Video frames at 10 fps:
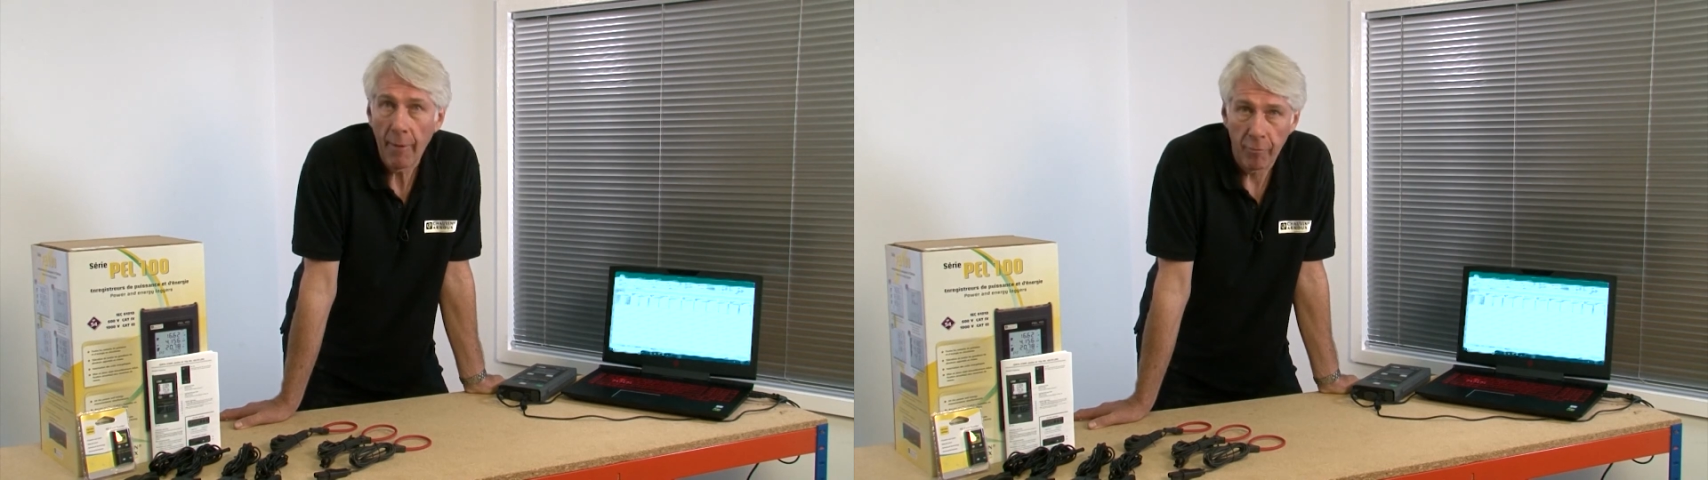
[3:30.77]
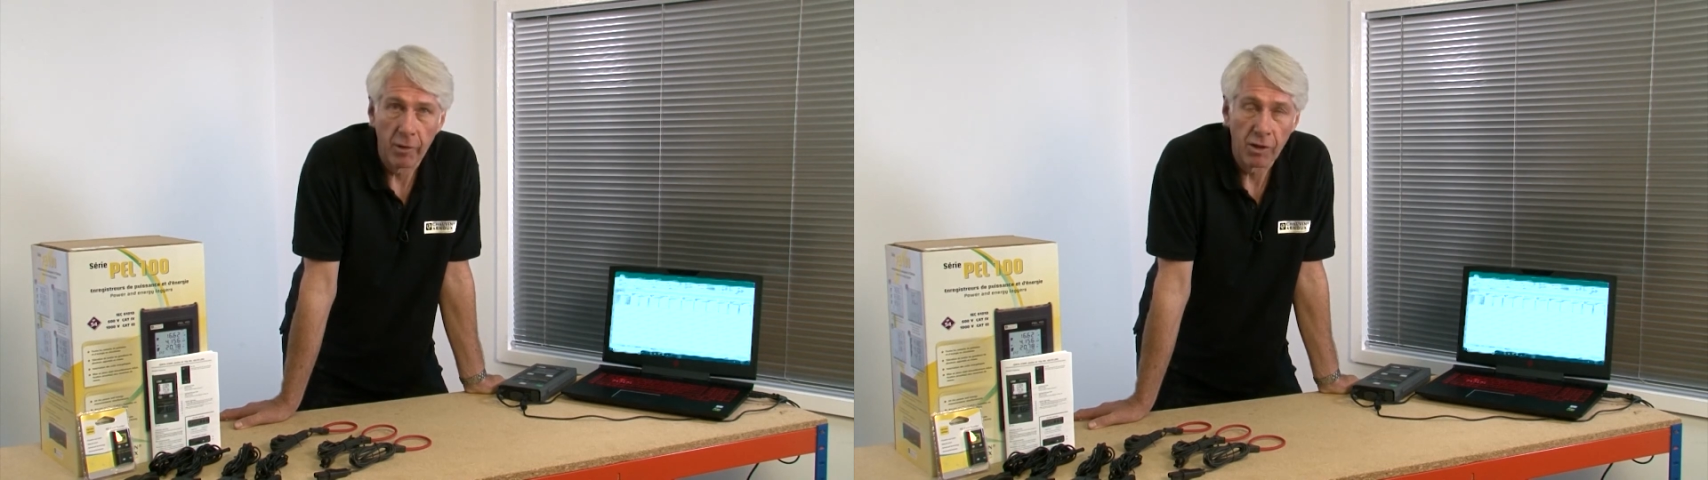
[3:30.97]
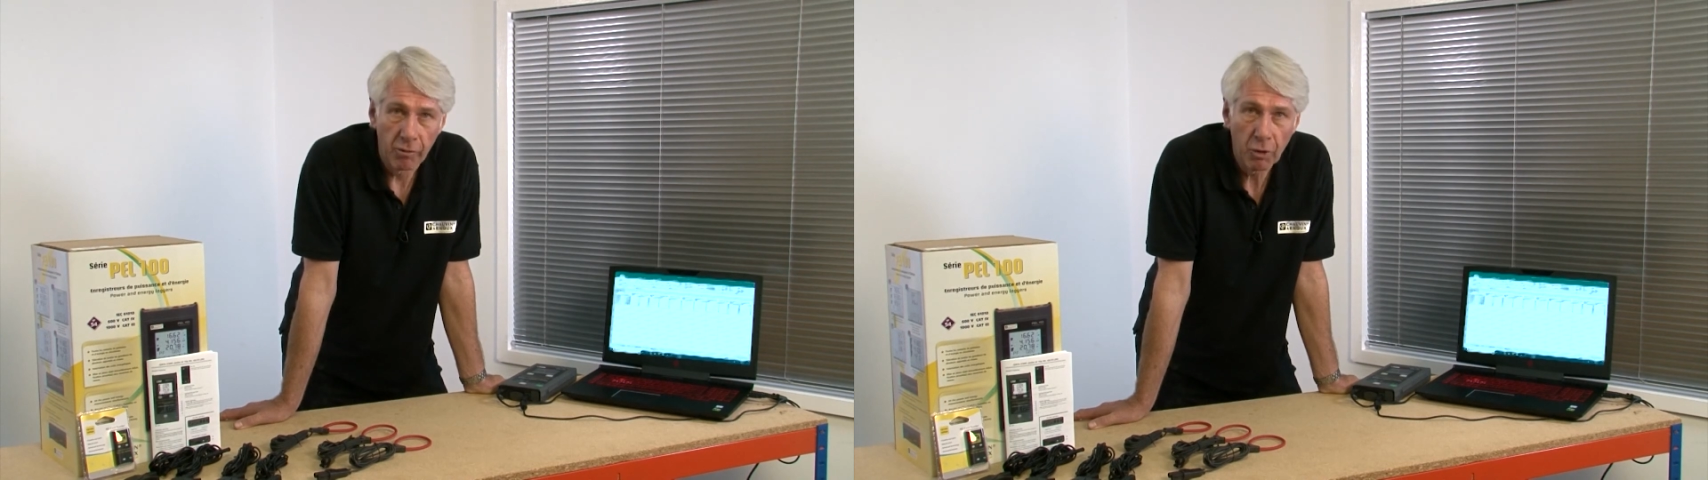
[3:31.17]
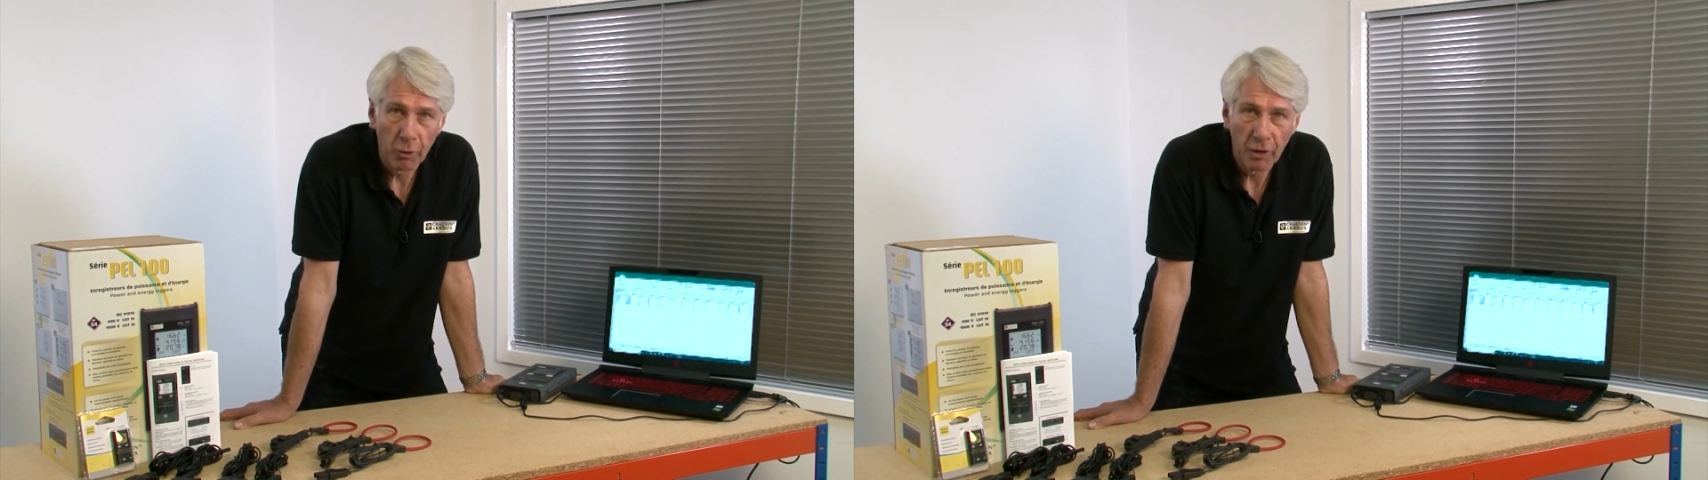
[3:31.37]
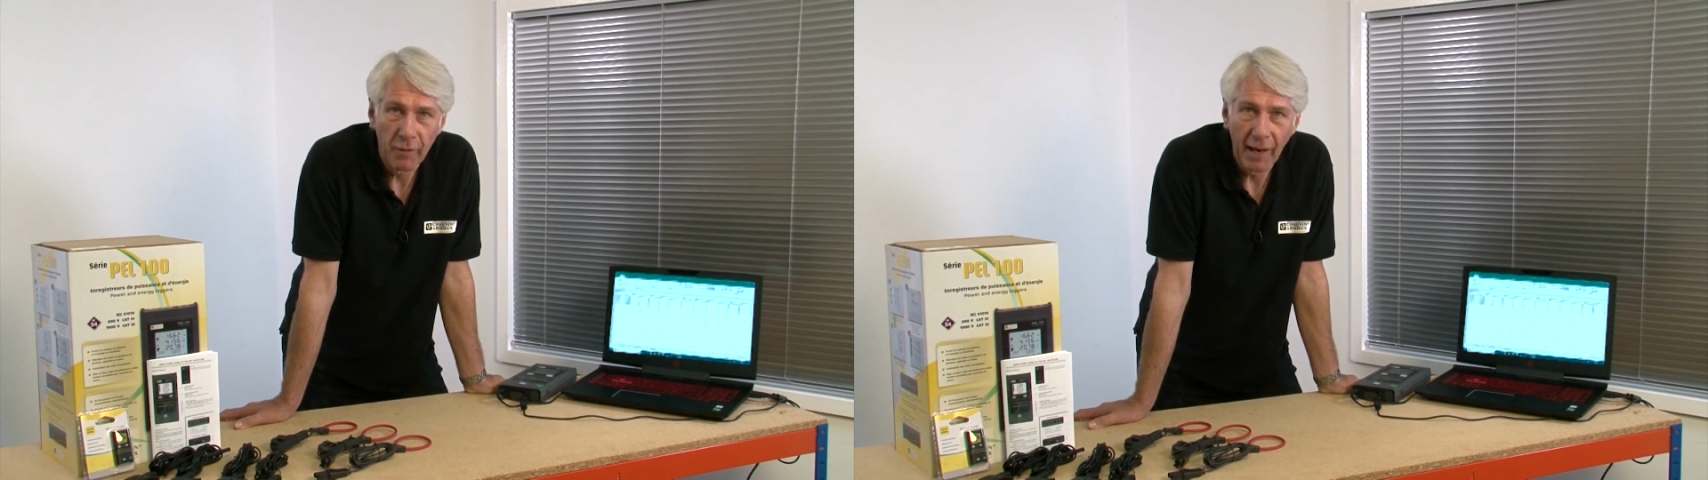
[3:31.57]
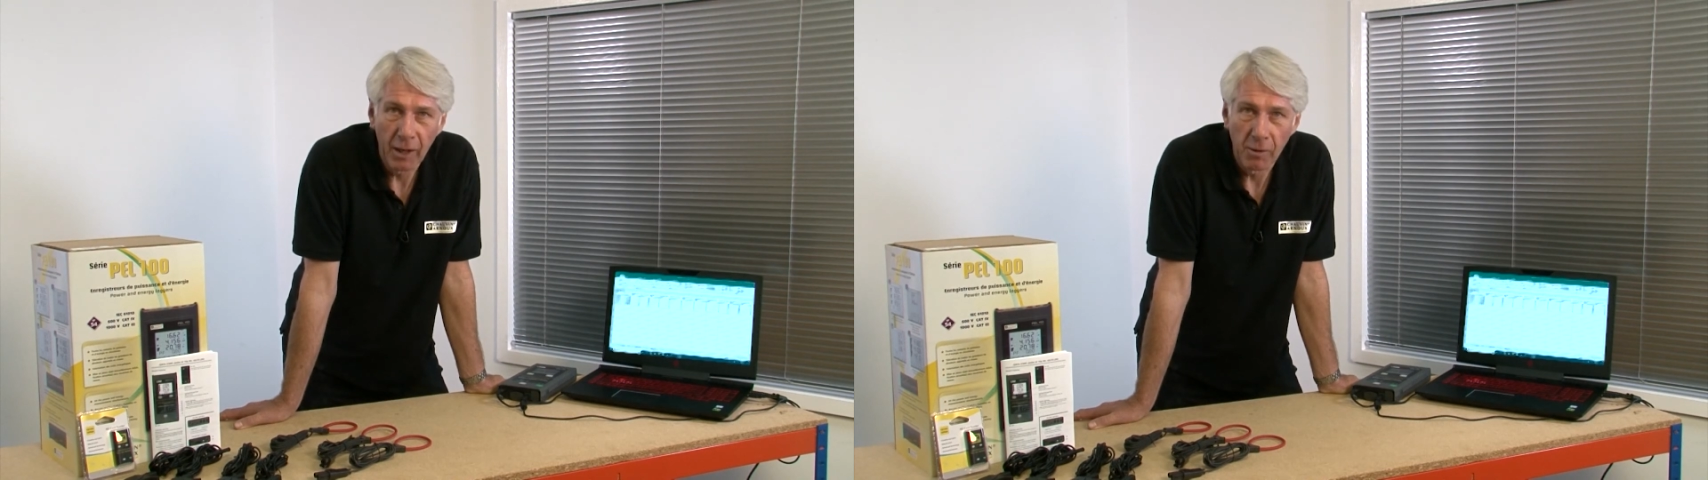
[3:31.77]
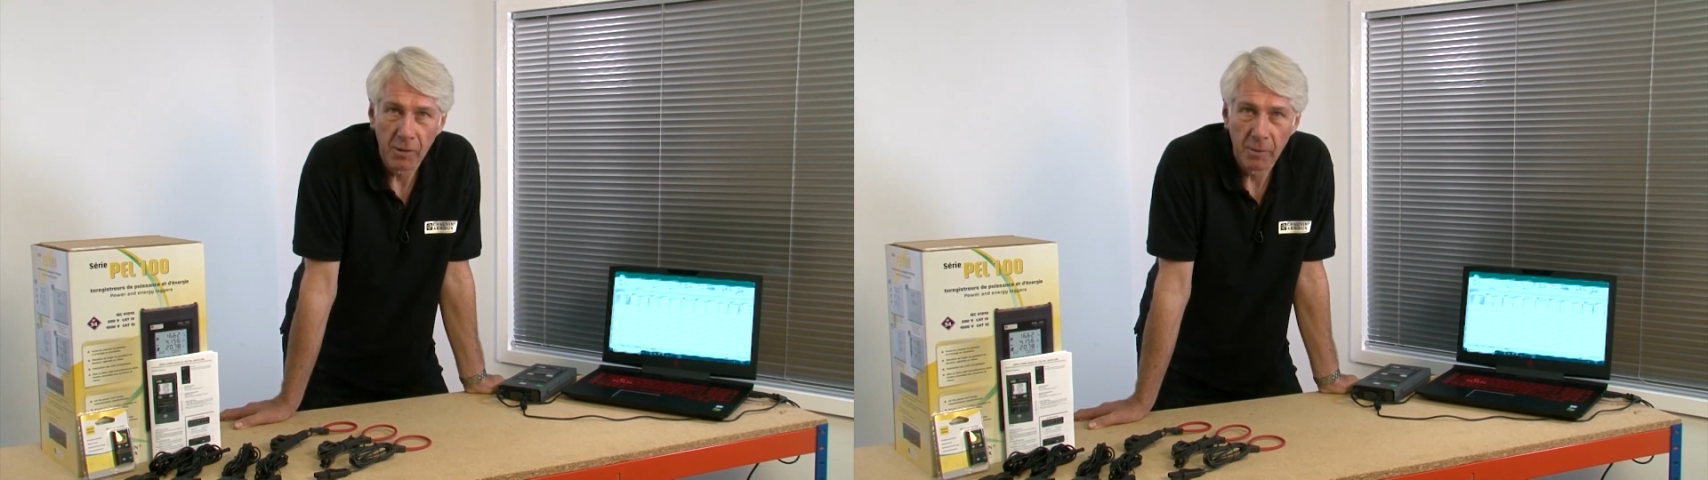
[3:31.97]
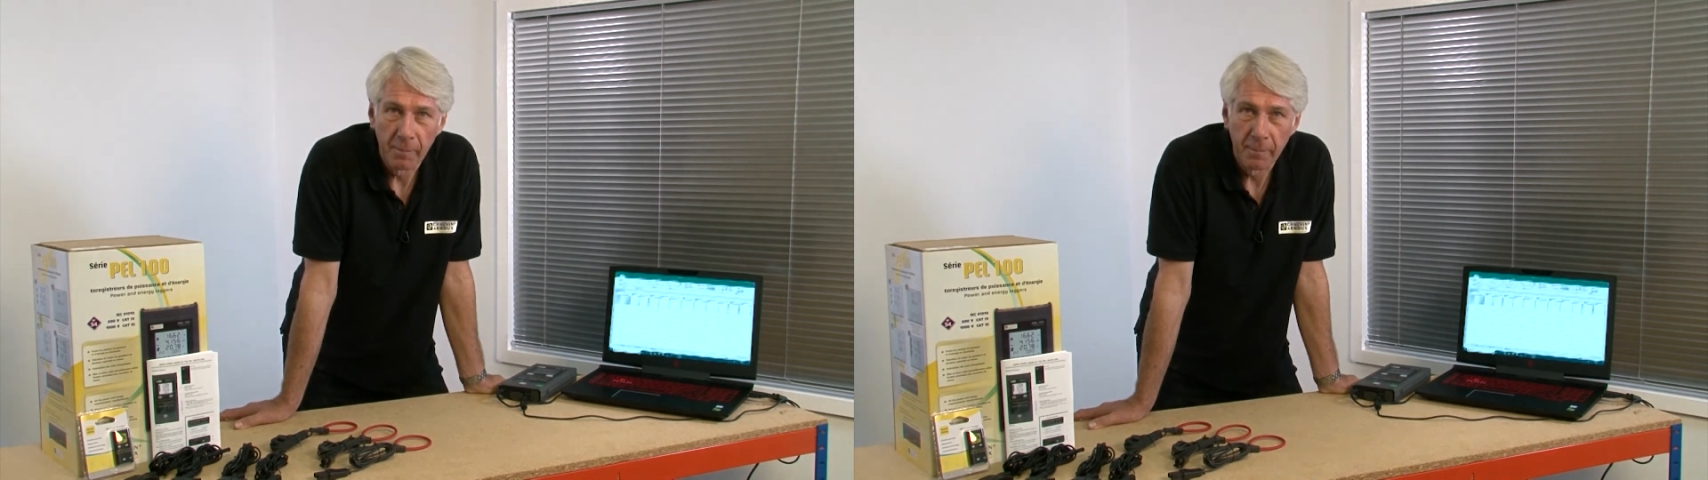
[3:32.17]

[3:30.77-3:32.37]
average recorded values.